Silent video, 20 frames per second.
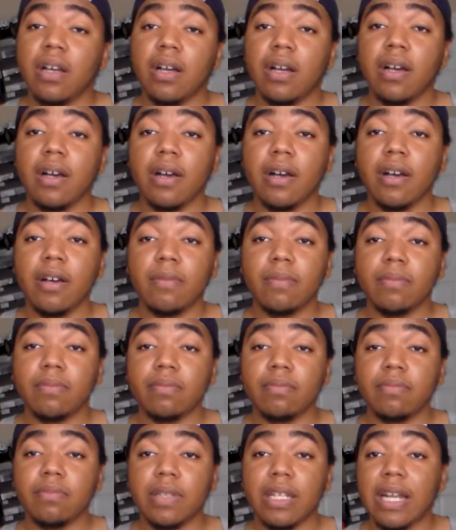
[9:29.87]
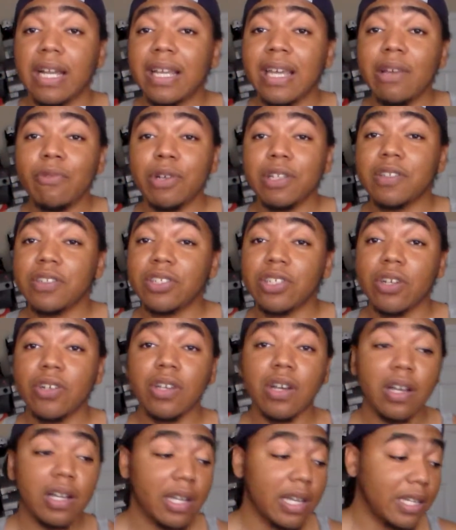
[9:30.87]
Um, and I can't wait to show
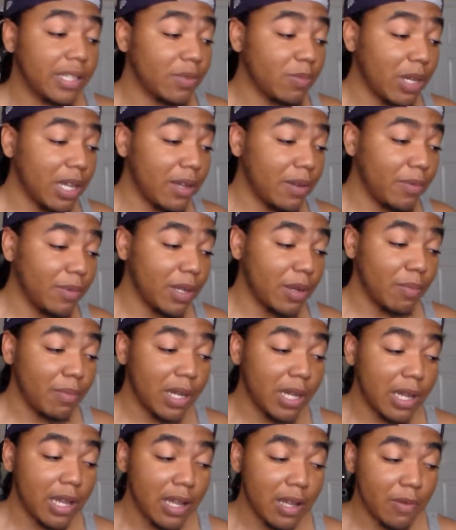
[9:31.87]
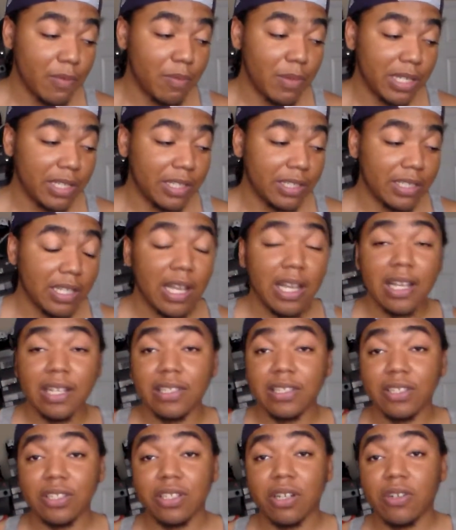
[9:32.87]
y'all guys my my my
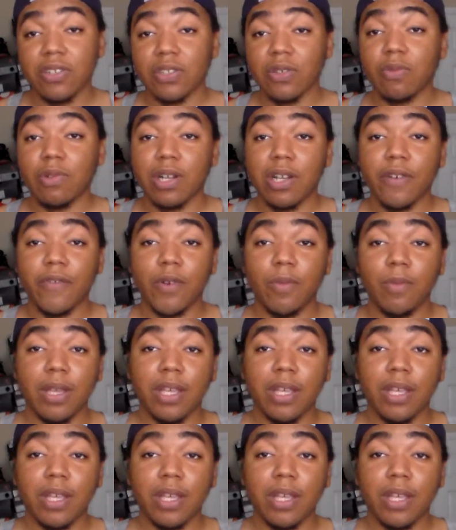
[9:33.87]
designs and shirts or whatever,